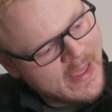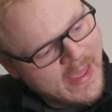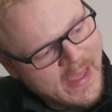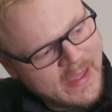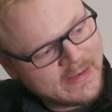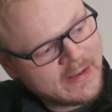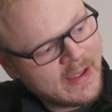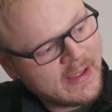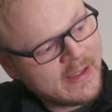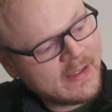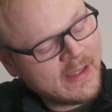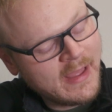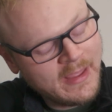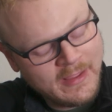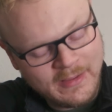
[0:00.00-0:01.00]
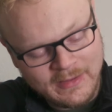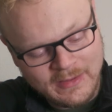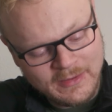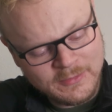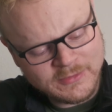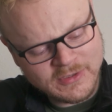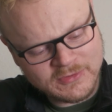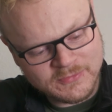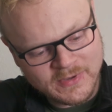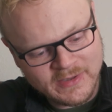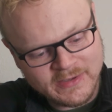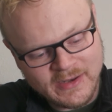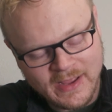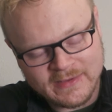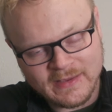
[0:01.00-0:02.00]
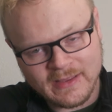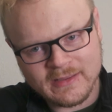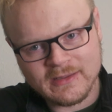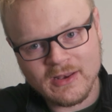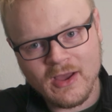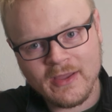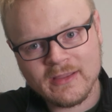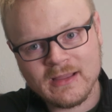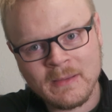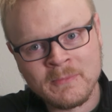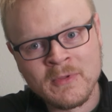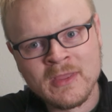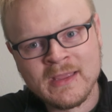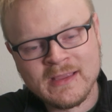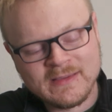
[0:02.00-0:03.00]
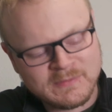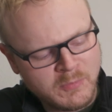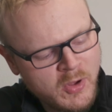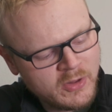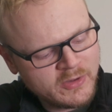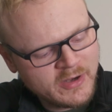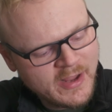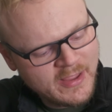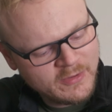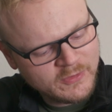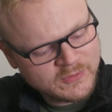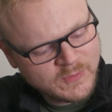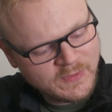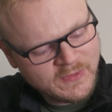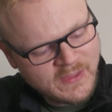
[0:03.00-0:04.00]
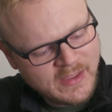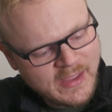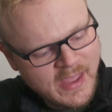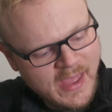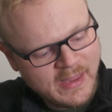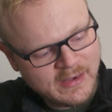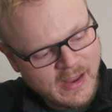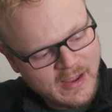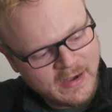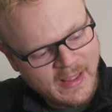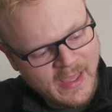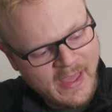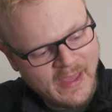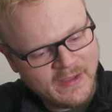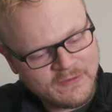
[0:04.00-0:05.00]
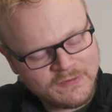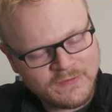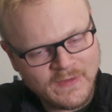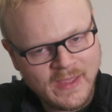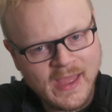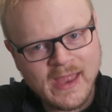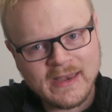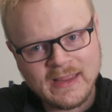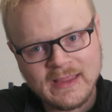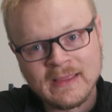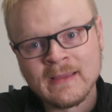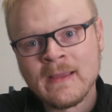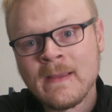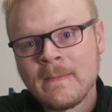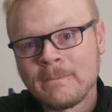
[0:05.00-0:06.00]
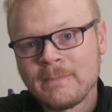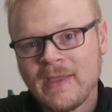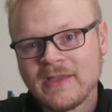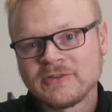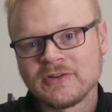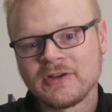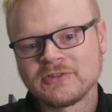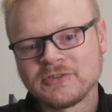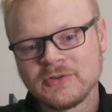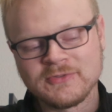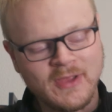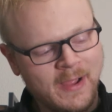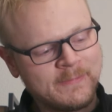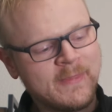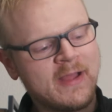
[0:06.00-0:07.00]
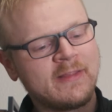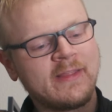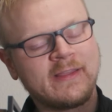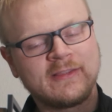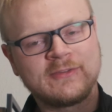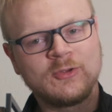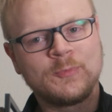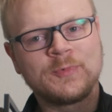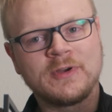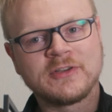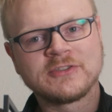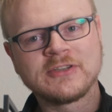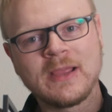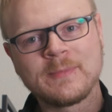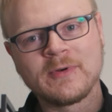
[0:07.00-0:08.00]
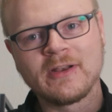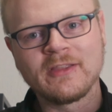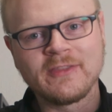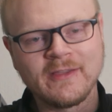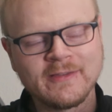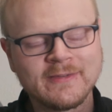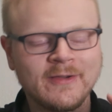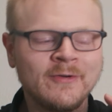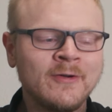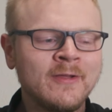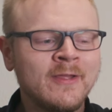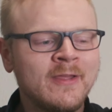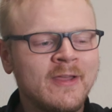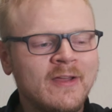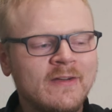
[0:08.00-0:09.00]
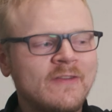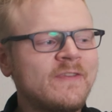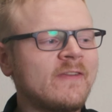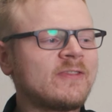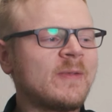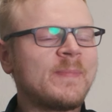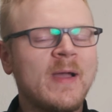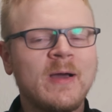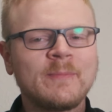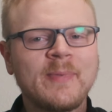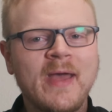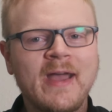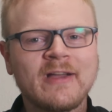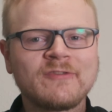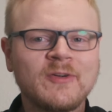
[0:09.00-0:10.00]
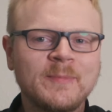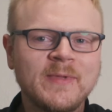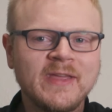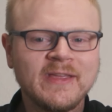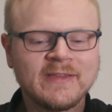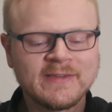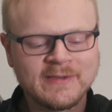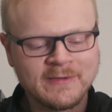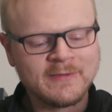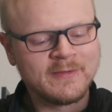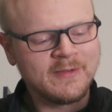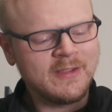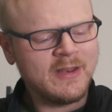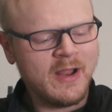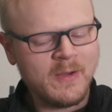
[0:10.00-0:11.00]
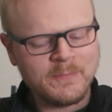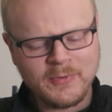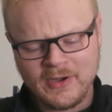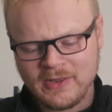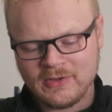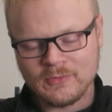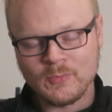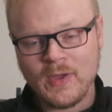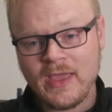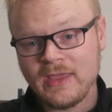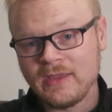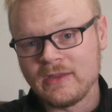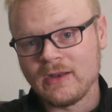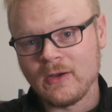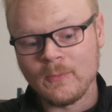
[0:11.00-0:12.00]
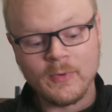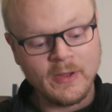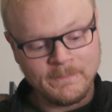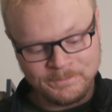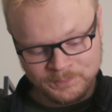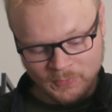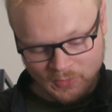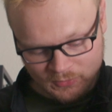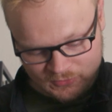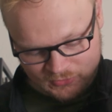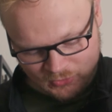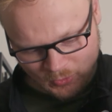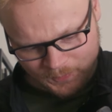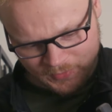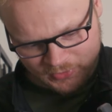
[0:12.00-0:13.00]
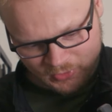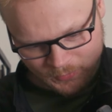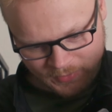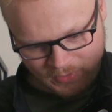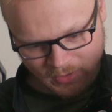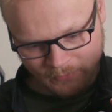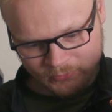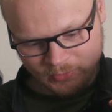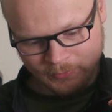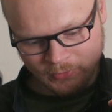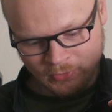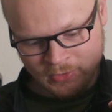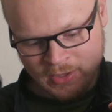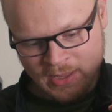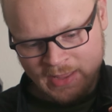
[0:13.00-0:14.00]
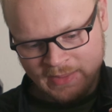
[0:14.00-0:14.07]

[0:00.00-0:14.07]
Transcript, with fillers: and uh, it was just really nice. I could hike up smaller hills with it and not have any major issues. I'm not like super in shape or anything so a 50 pound pack for me is you know a pretty good weight you know but super duper comfortable.